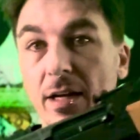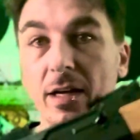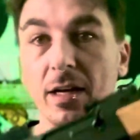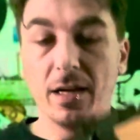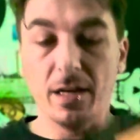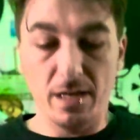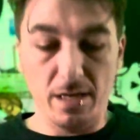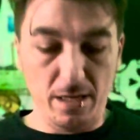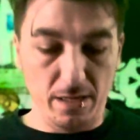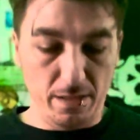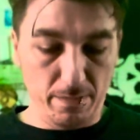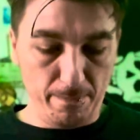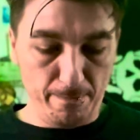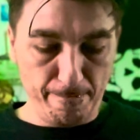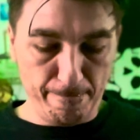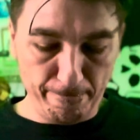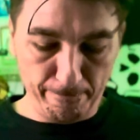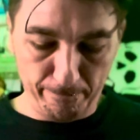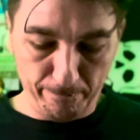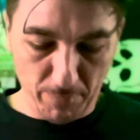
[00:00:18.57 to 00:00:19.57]

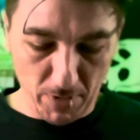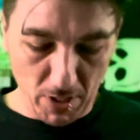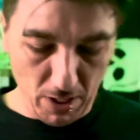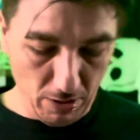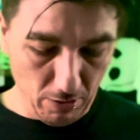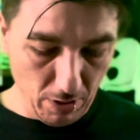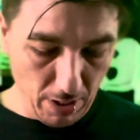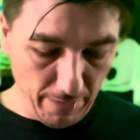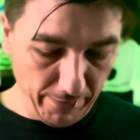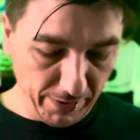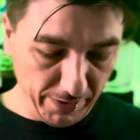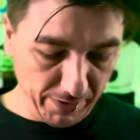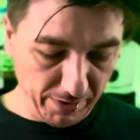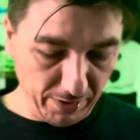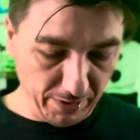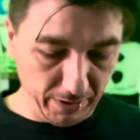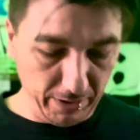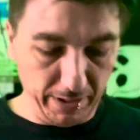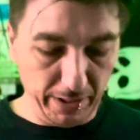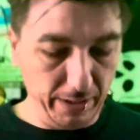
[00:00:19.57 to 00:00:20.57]

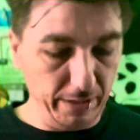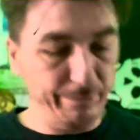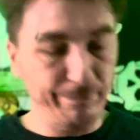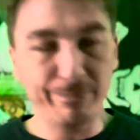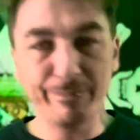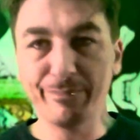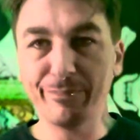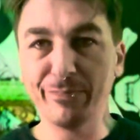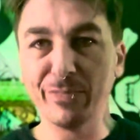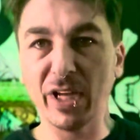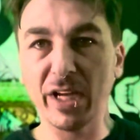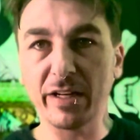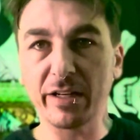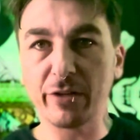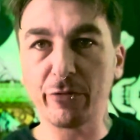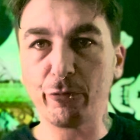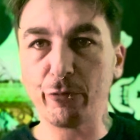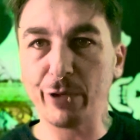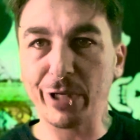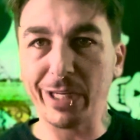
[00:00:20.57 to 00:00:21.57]
Obviously not going to
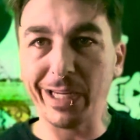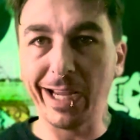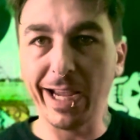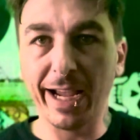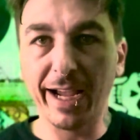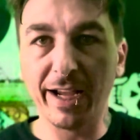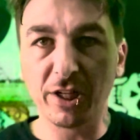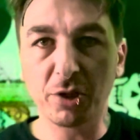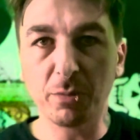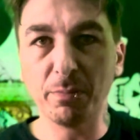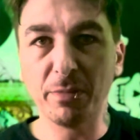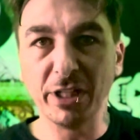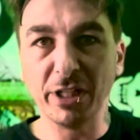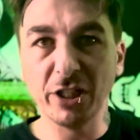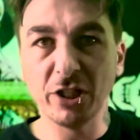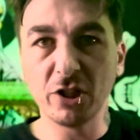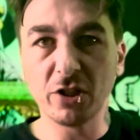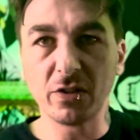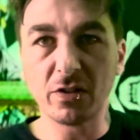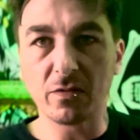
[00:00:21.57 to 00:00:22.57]
rehash
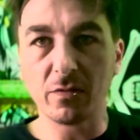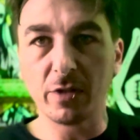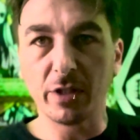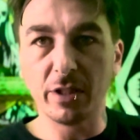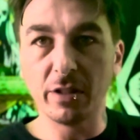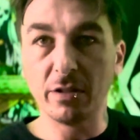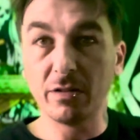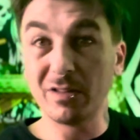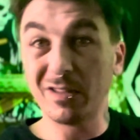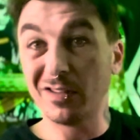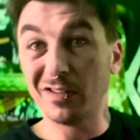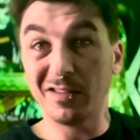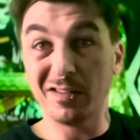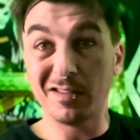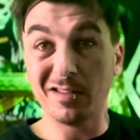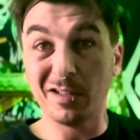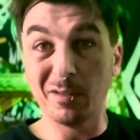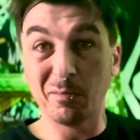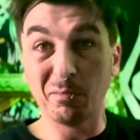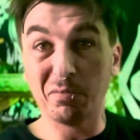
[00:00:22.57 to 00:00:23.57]
Misha's video because he's
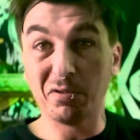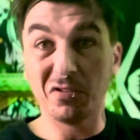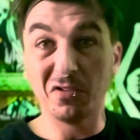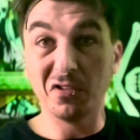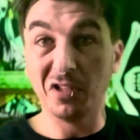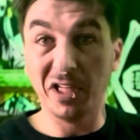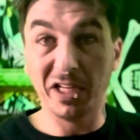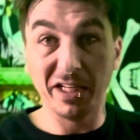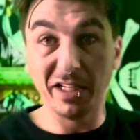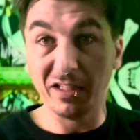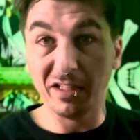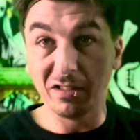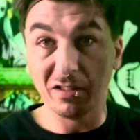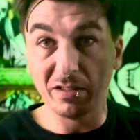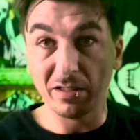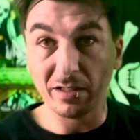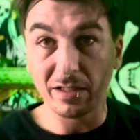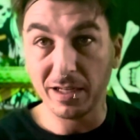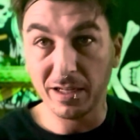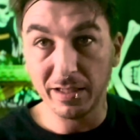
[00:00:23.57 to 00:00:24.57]
done plenty
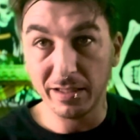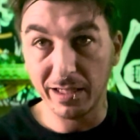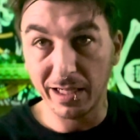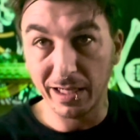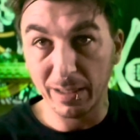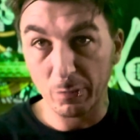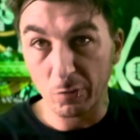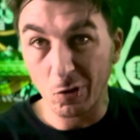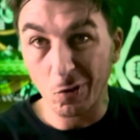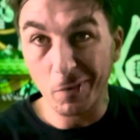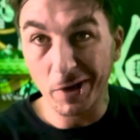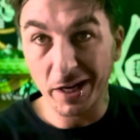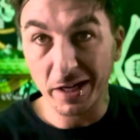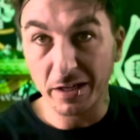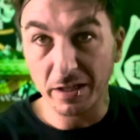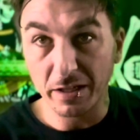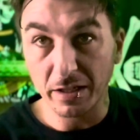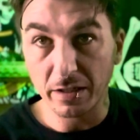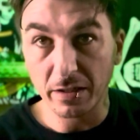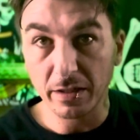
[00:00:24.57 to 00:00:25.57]
on goddamn
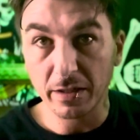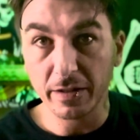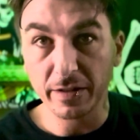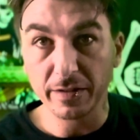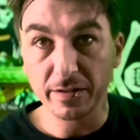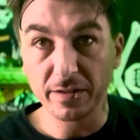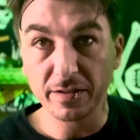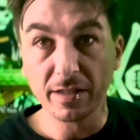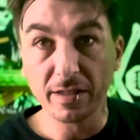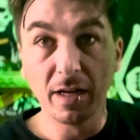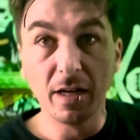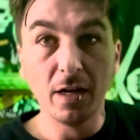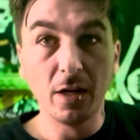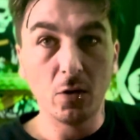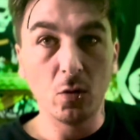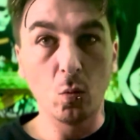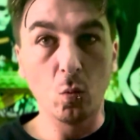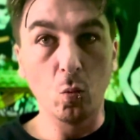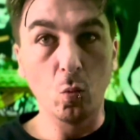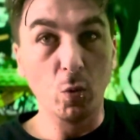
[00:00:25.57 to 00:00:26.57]
Romanian guns.
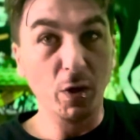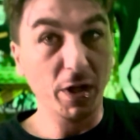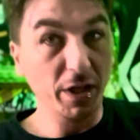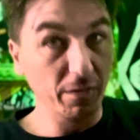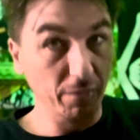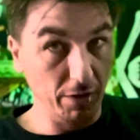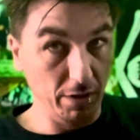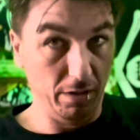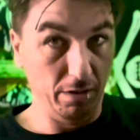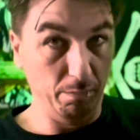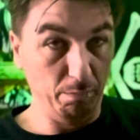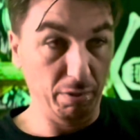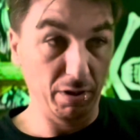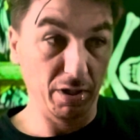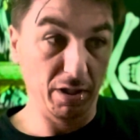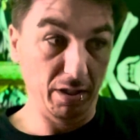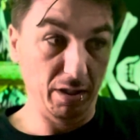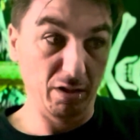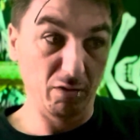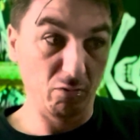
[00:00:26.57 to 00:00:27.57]
We've done
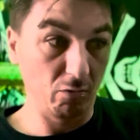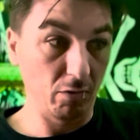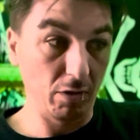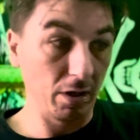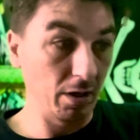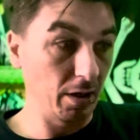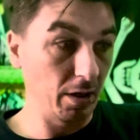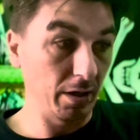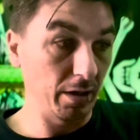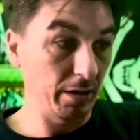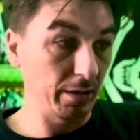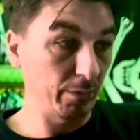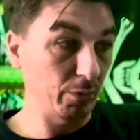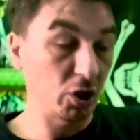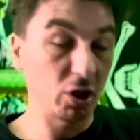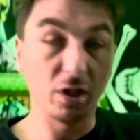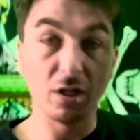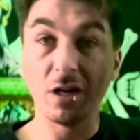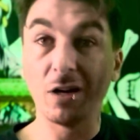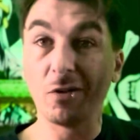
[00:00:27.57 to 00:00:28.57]
plenty of
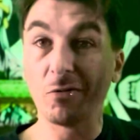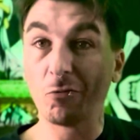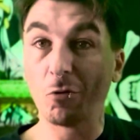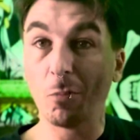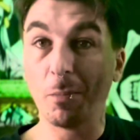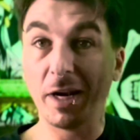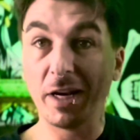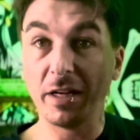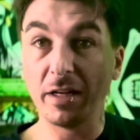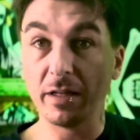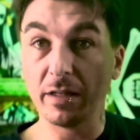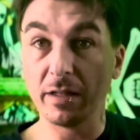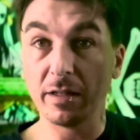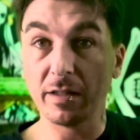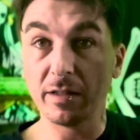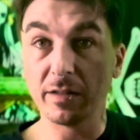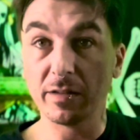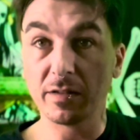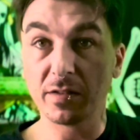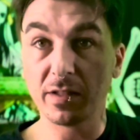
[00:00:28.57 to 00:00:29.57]
shit on Romanian
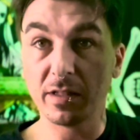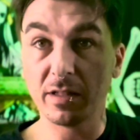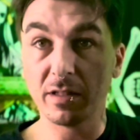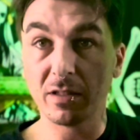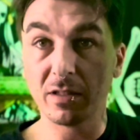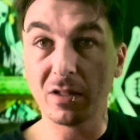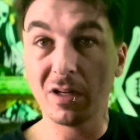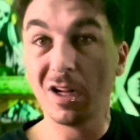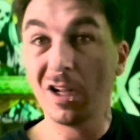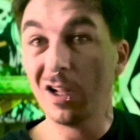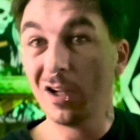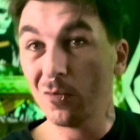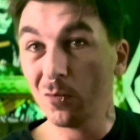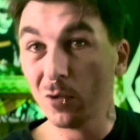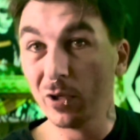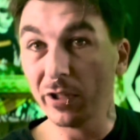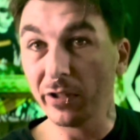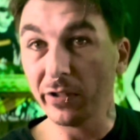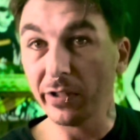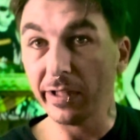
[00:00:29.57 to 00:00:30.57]
guns here.
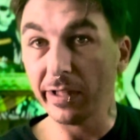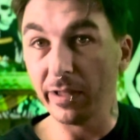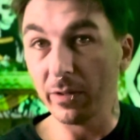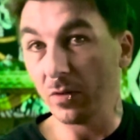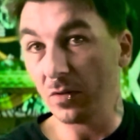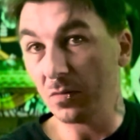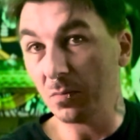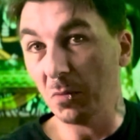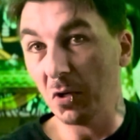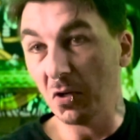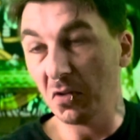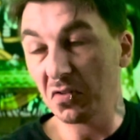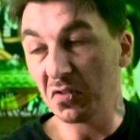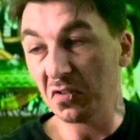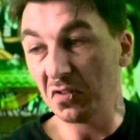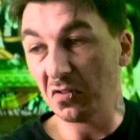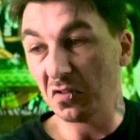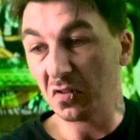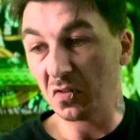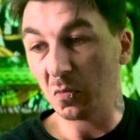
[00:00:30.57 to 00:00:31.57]
Really, it was mostly
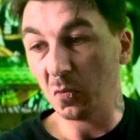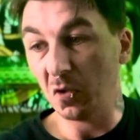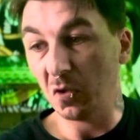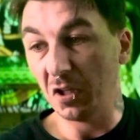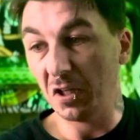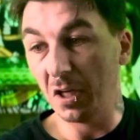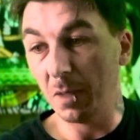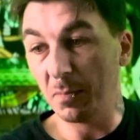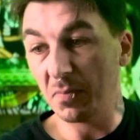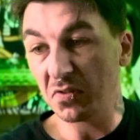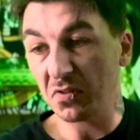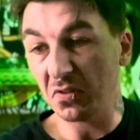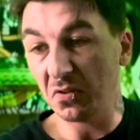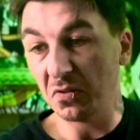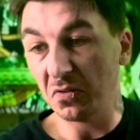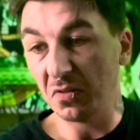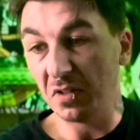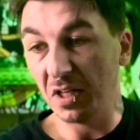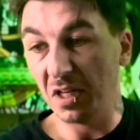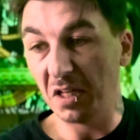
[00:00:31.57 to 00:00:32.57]
just one
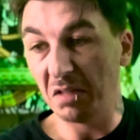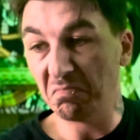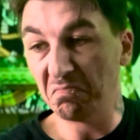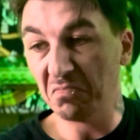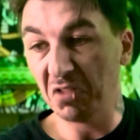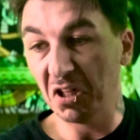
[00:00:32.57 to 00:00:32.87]
episode that,